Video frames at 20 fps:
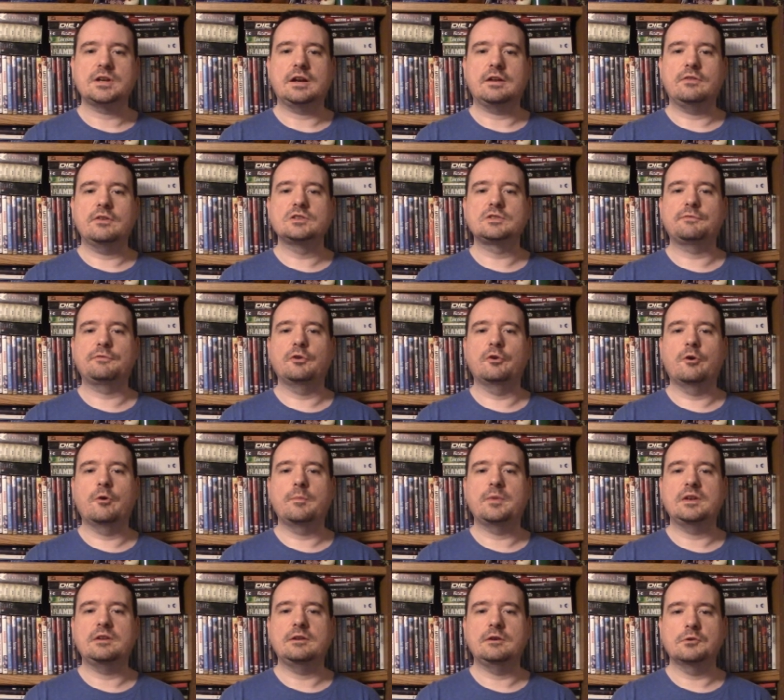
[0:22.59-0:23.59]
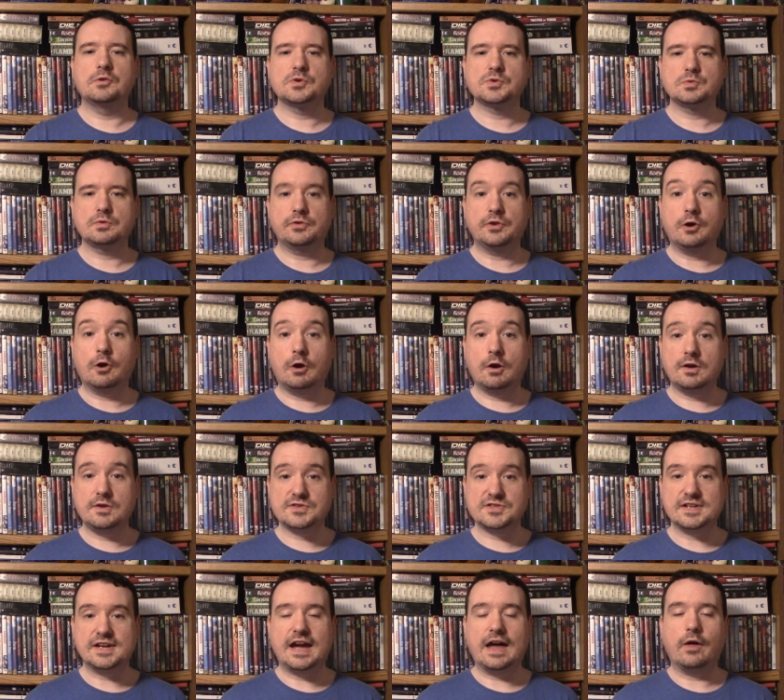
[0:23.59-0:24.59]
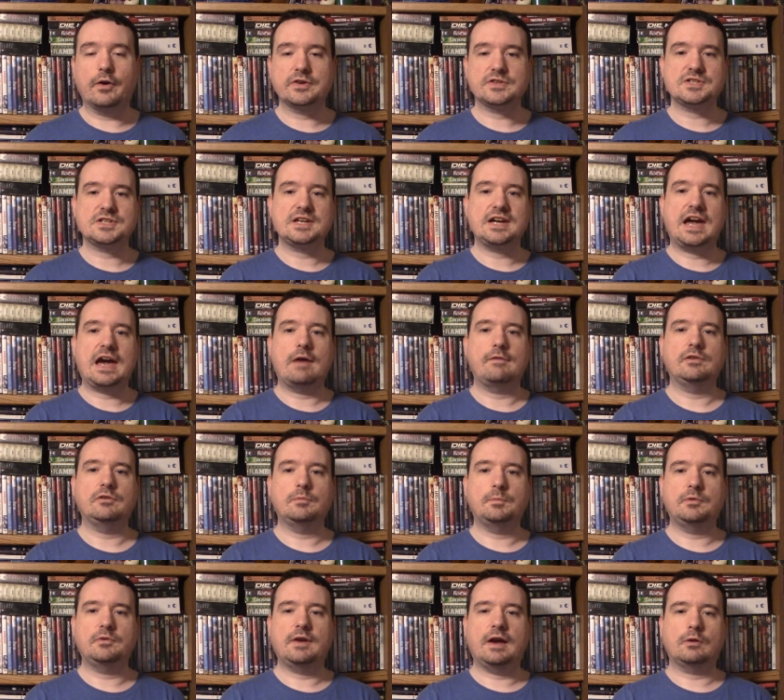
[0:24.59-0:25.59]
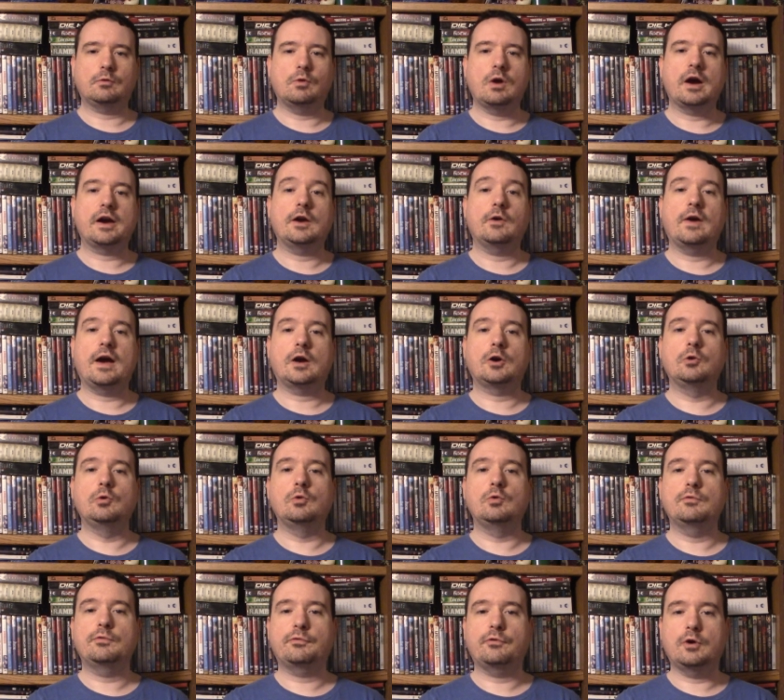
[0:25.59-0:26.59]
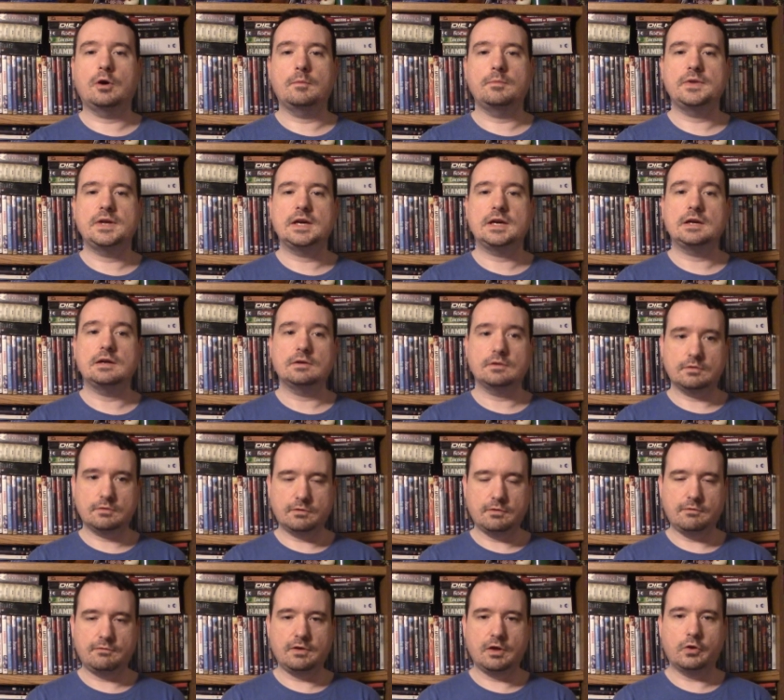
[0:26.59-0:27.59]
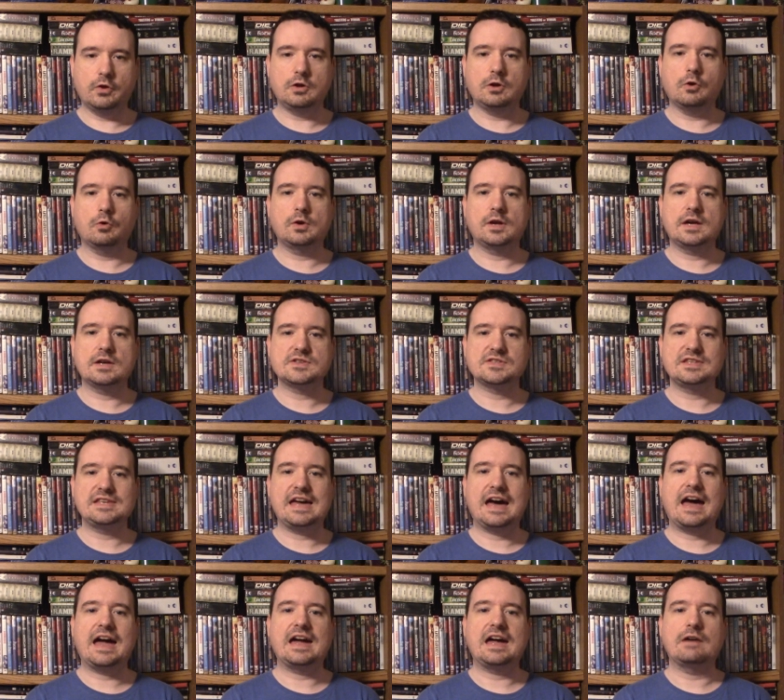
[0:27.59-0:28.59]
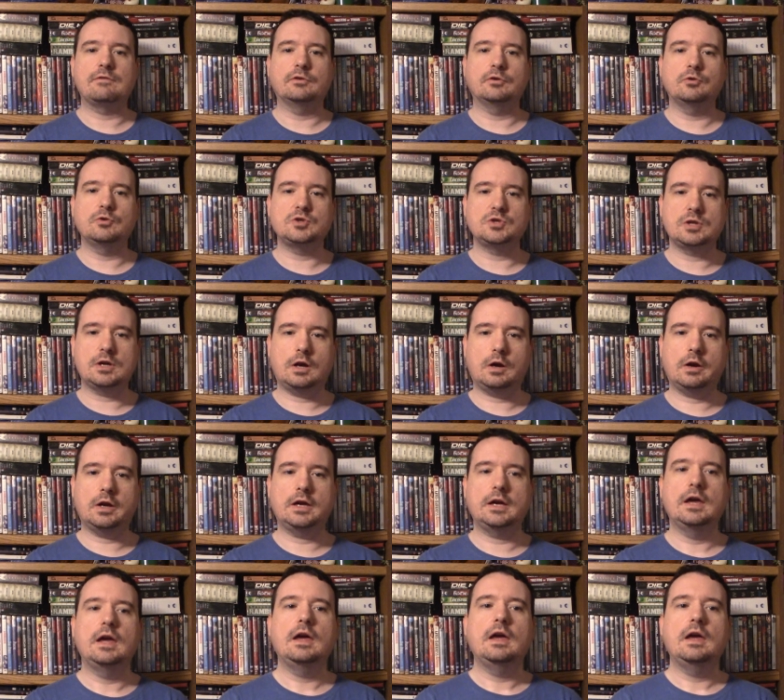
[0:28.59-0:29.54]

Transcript: And this film, it deals with the Guardians of the Galaxy having to protect Rocket Raccoon from the villain known as the High Evolutionary,